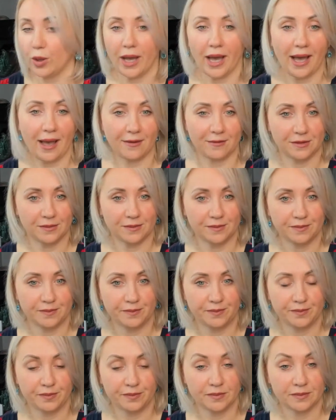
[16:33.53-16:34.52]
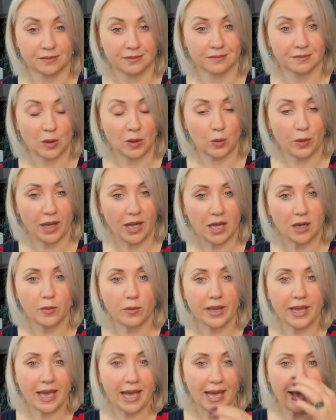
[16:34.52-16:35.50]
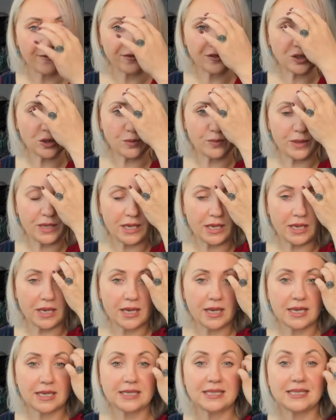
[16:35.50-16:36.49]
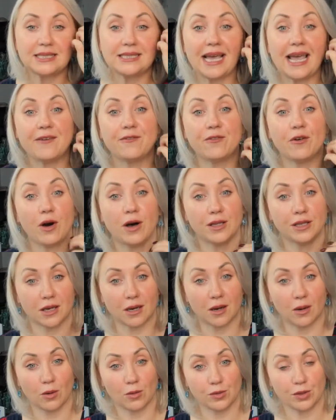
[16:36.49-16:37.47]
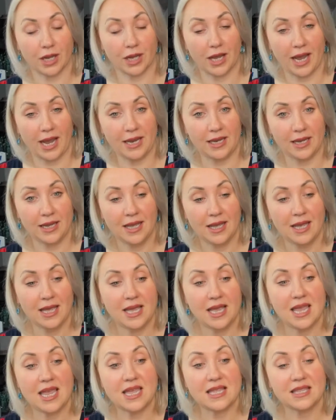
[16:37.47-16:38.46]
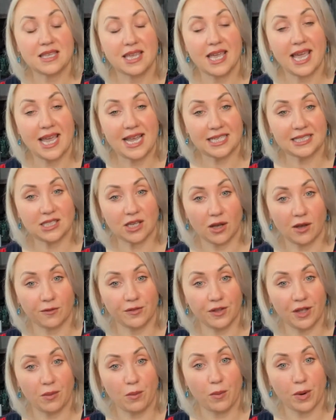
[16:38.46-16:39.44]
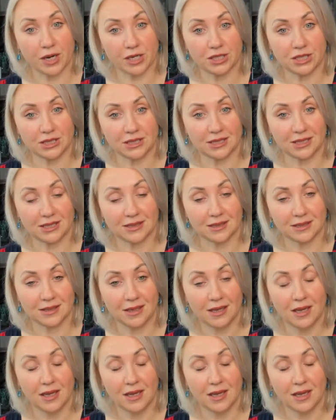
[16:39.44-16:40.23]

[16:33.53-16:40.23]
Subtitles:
have? Well, we have to be safe on the road, right? In case of the emergencies.